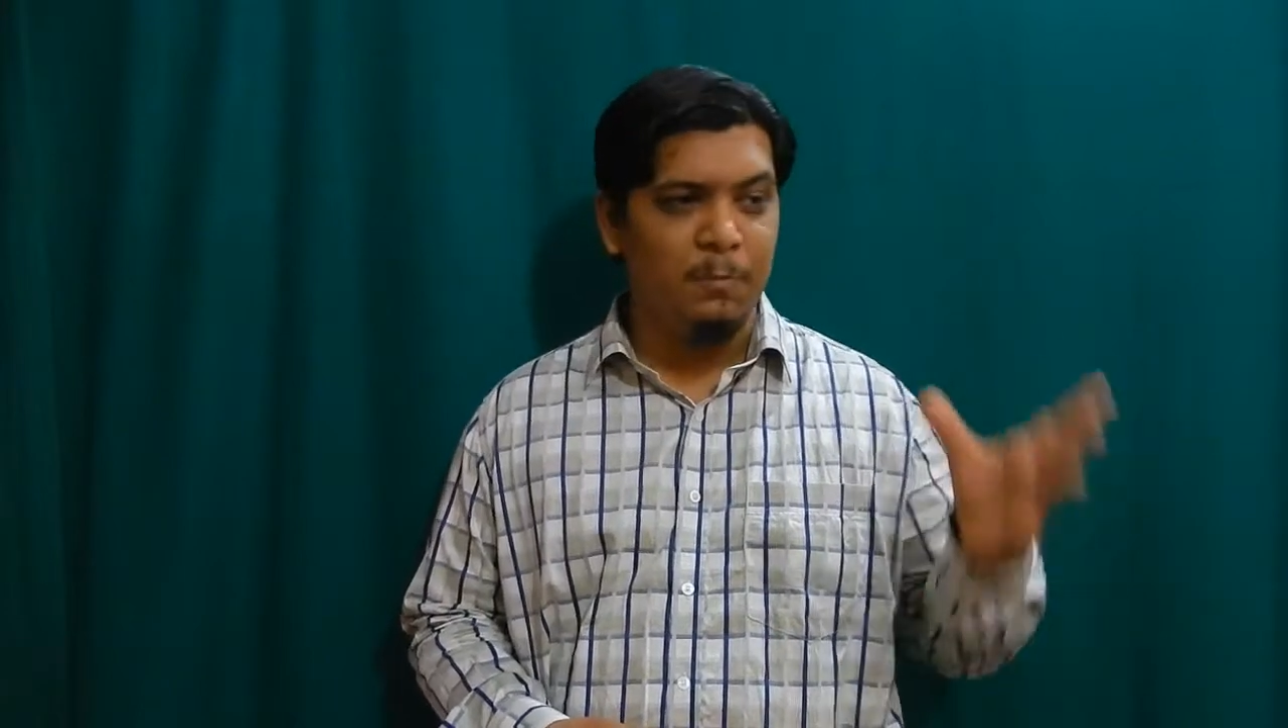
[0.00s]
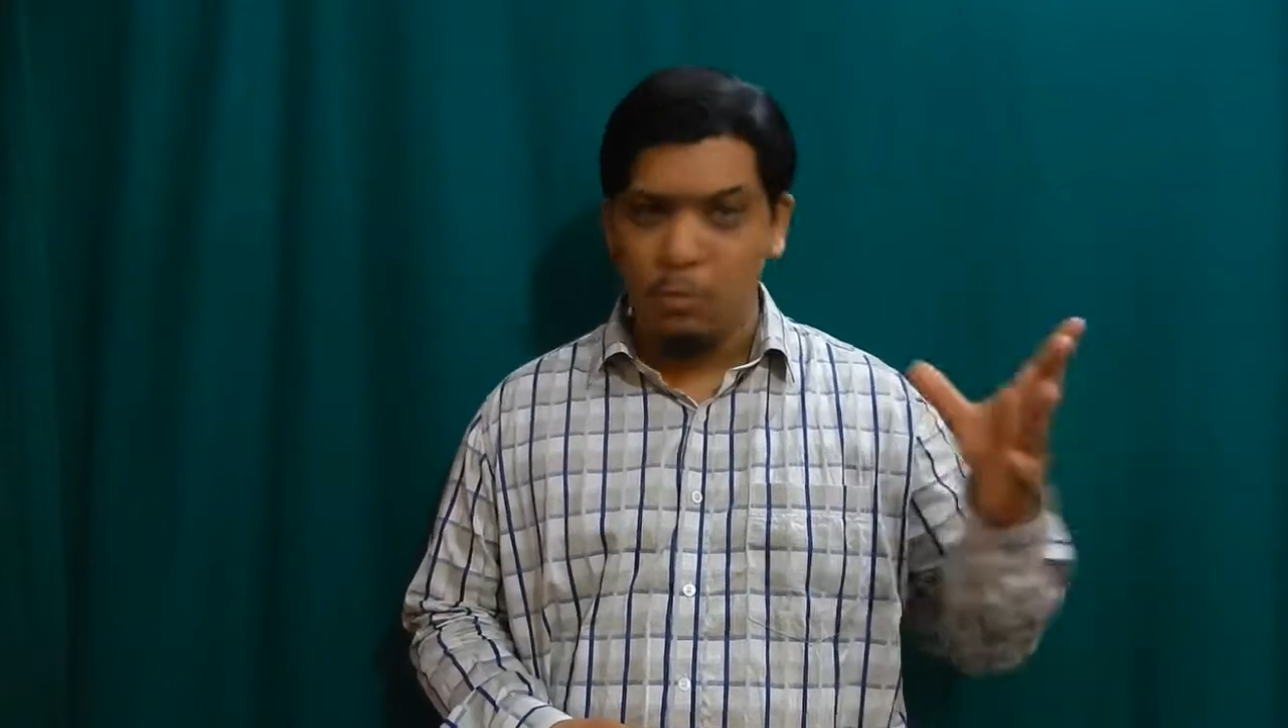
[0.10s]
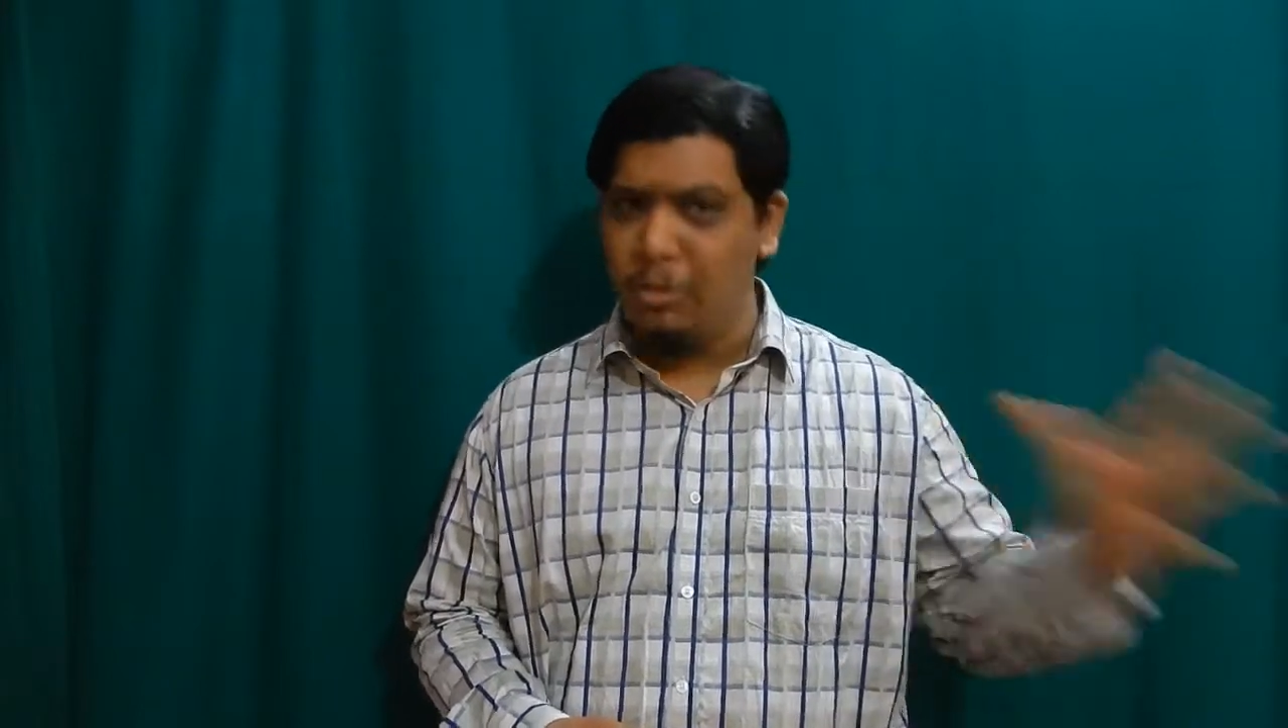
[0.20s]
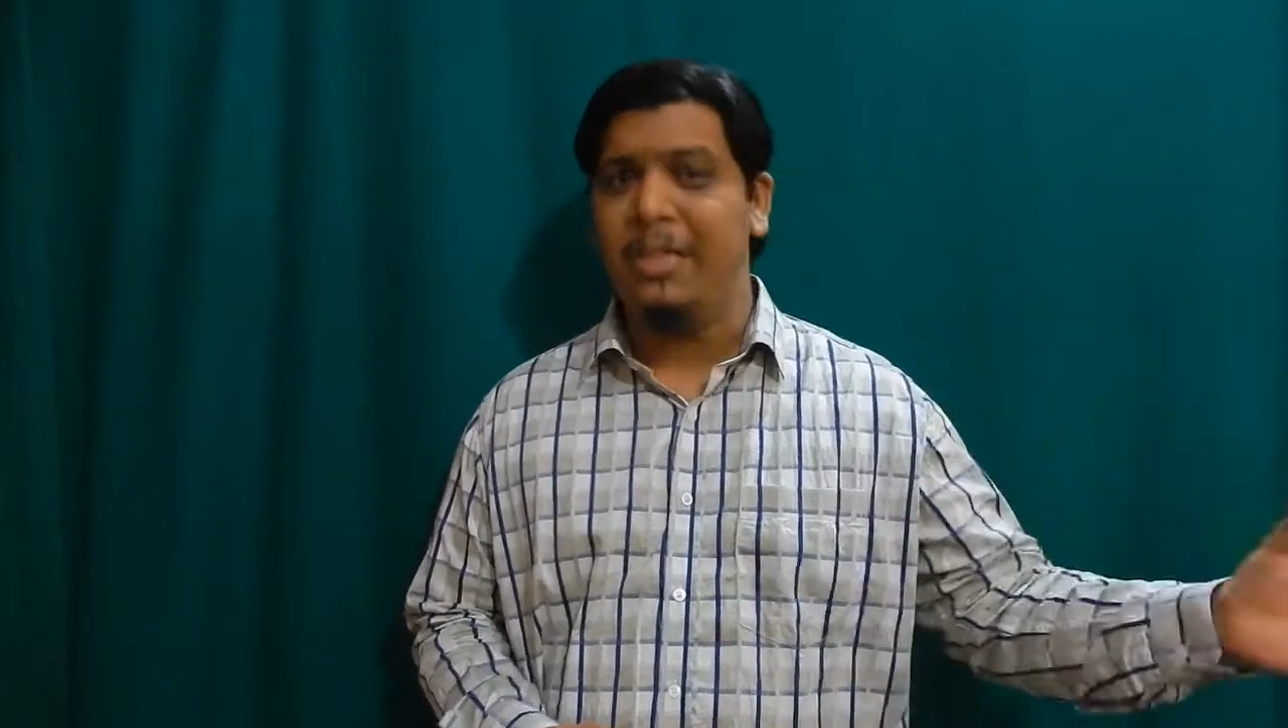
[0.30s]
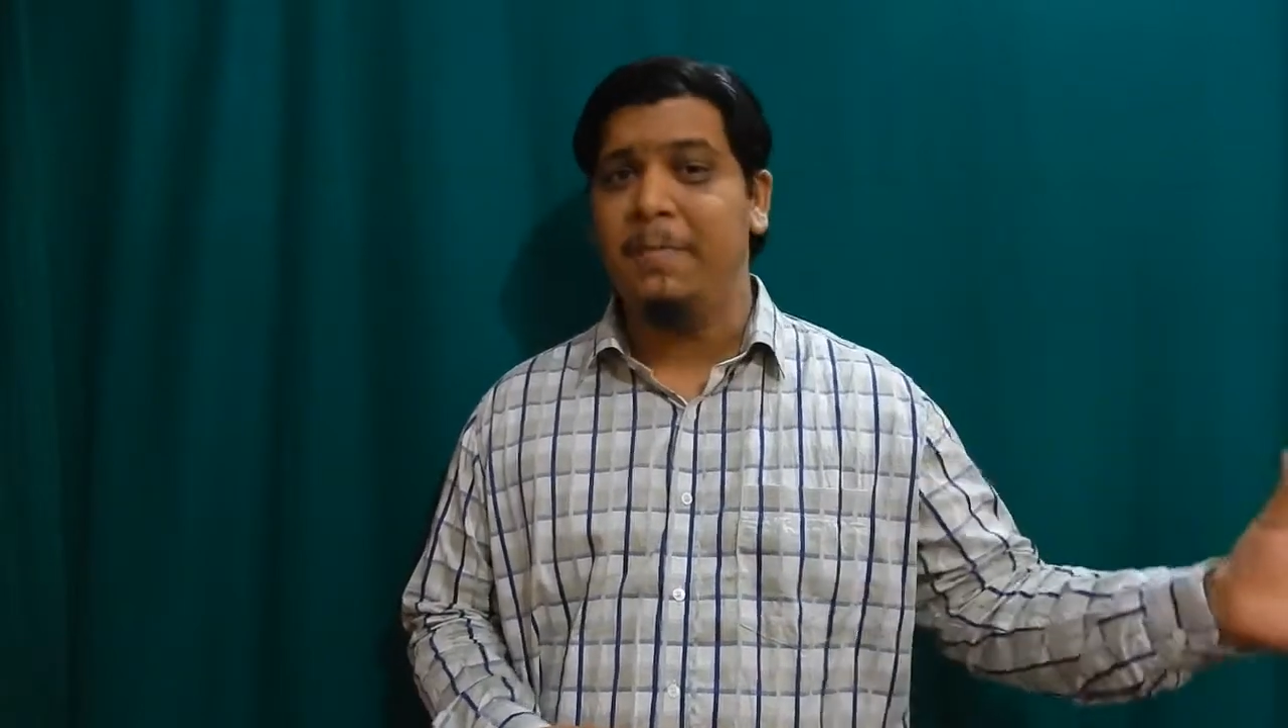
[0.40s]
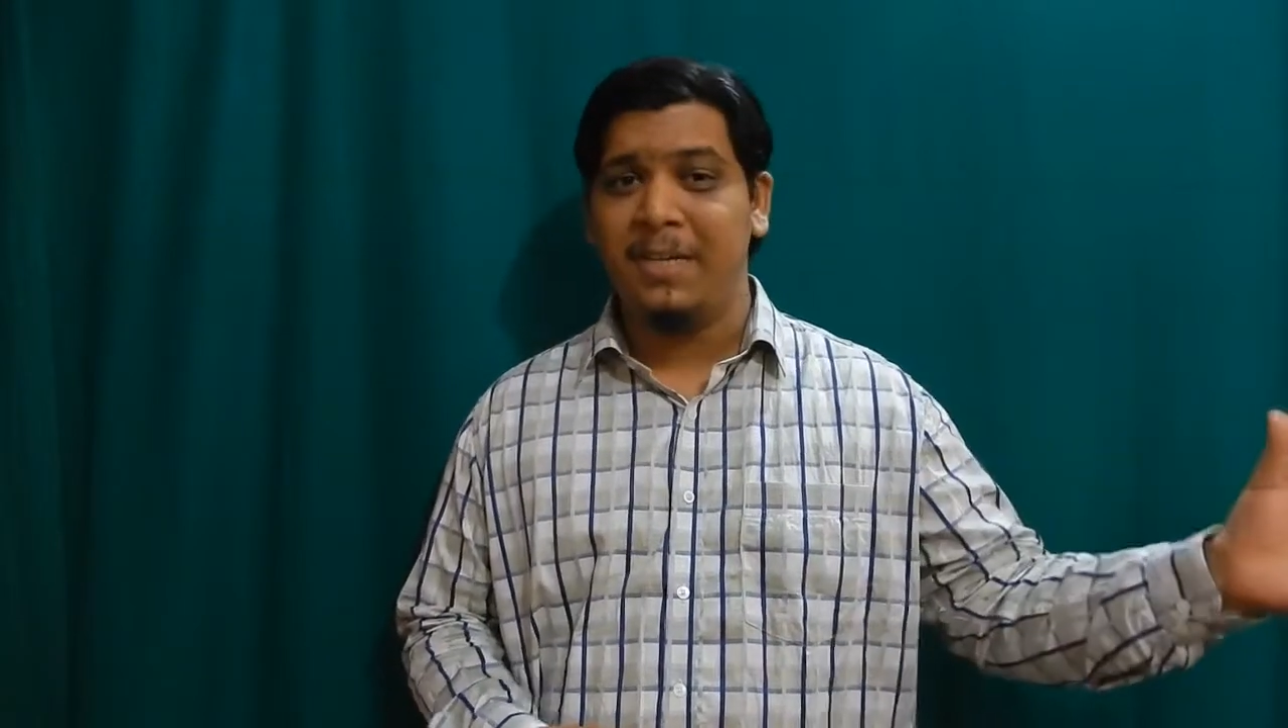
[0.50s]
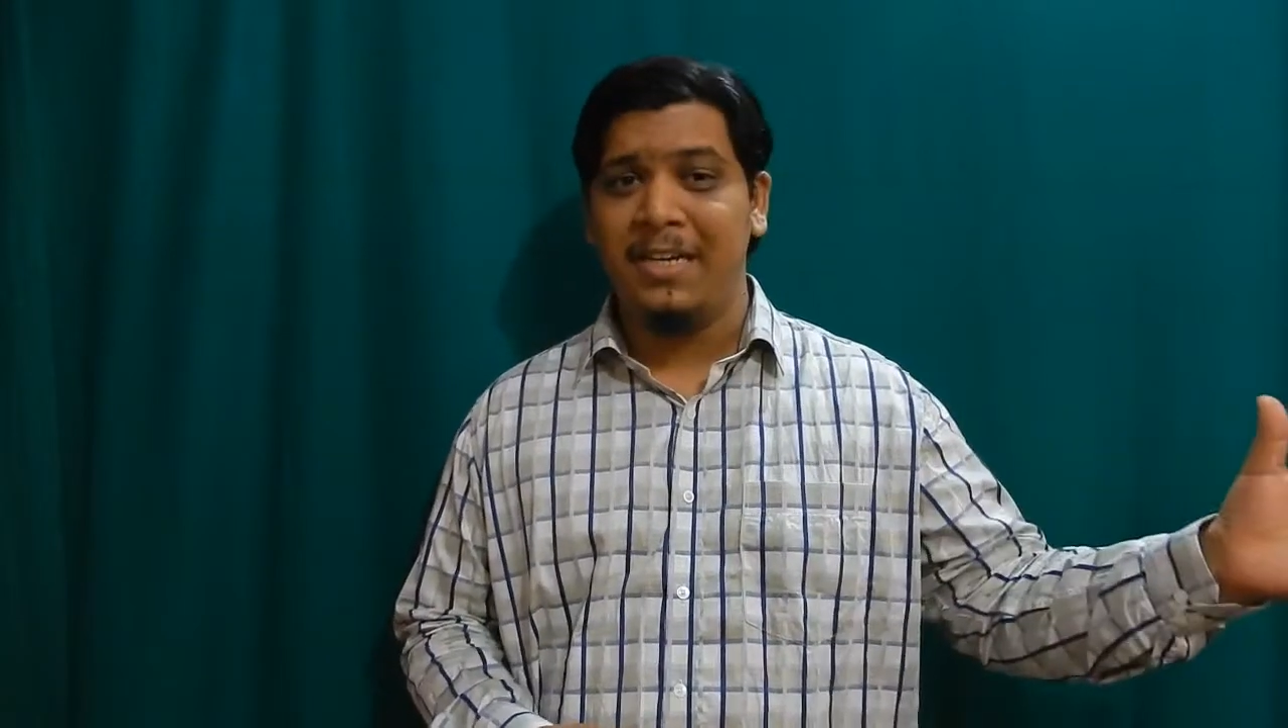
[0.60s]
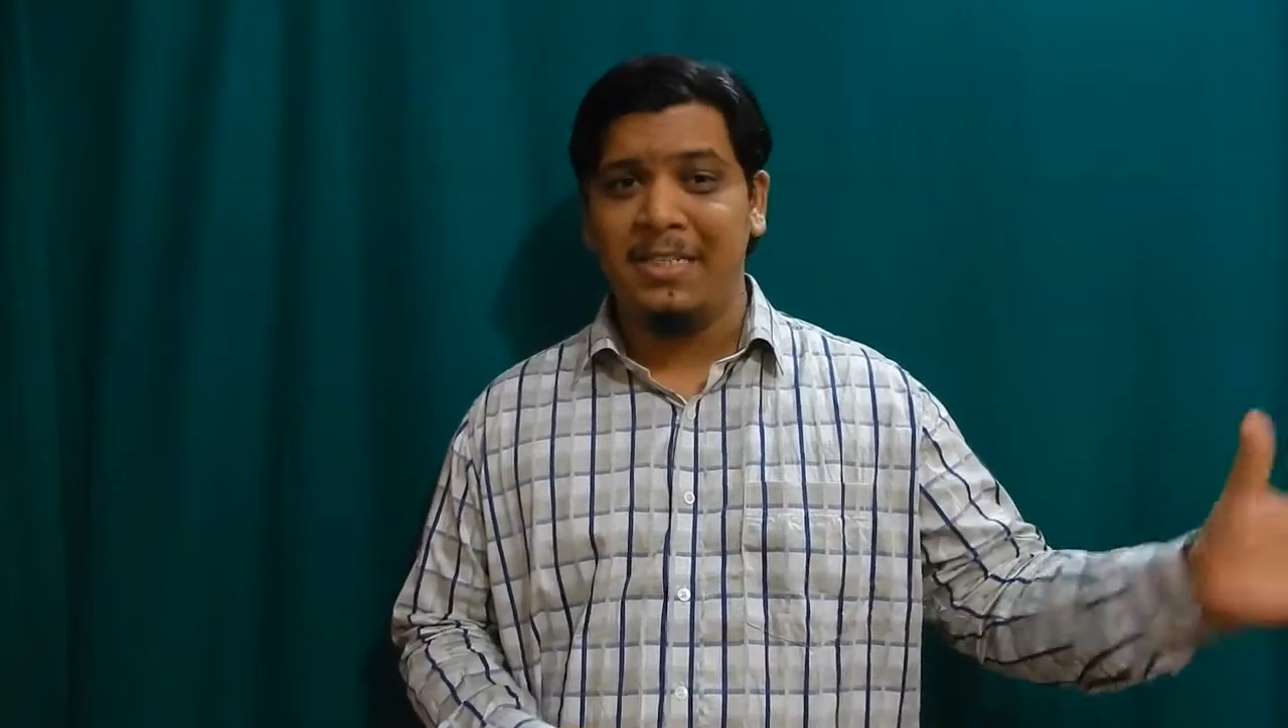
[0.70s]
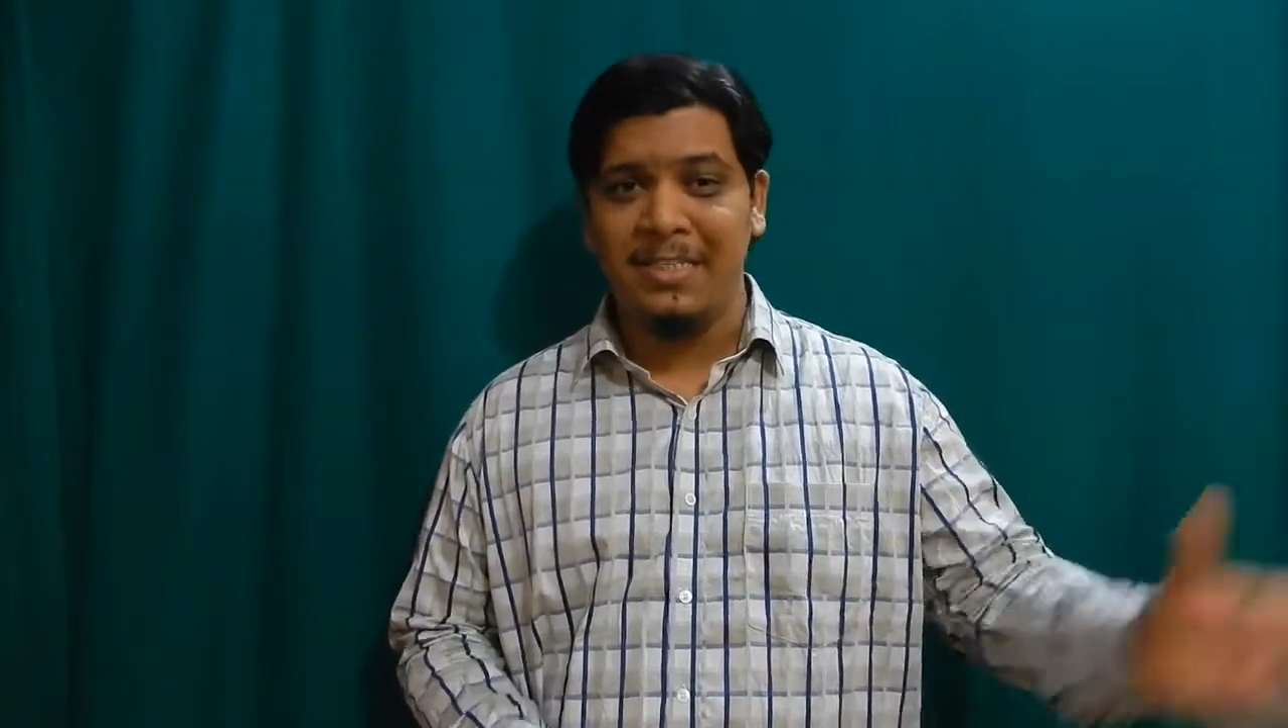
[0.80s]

bullet bucket